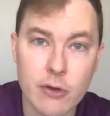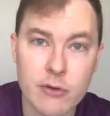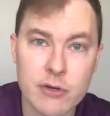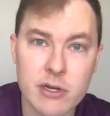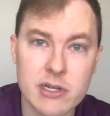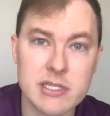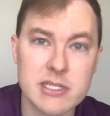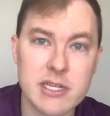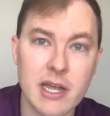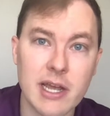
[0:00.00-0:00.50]
to
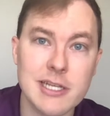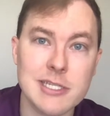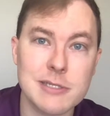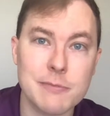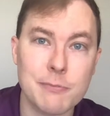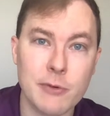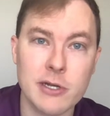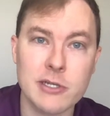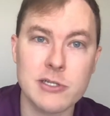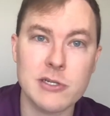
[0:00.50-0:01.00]
discuss
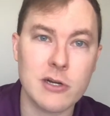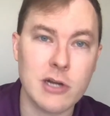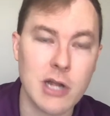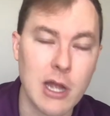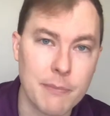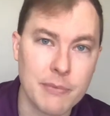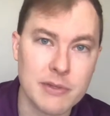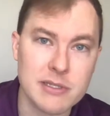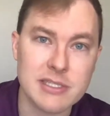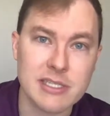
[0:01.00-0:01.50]
preacher
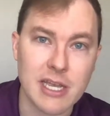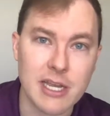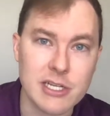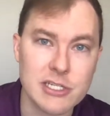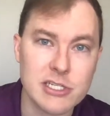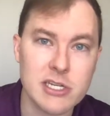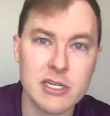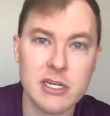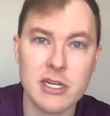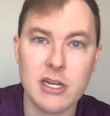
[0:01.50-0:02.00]

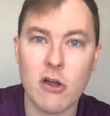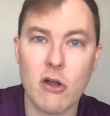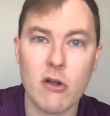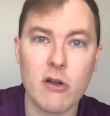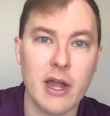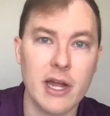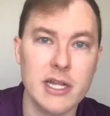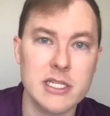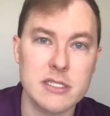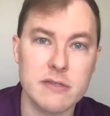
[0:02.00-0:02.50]
compensation and all
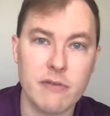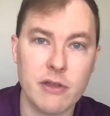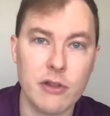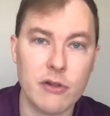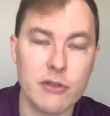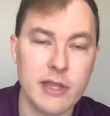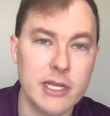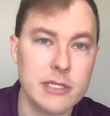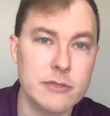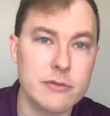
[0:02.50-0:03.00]
kinds of other
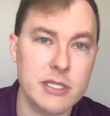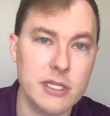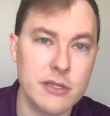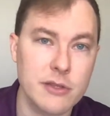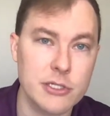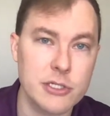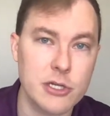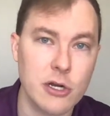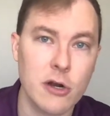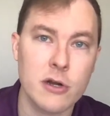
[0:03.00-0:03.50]
things within the
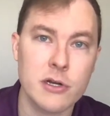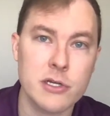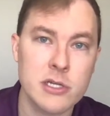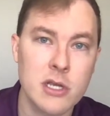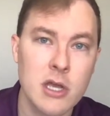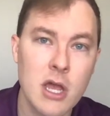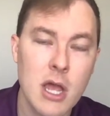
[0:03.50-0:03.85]
church.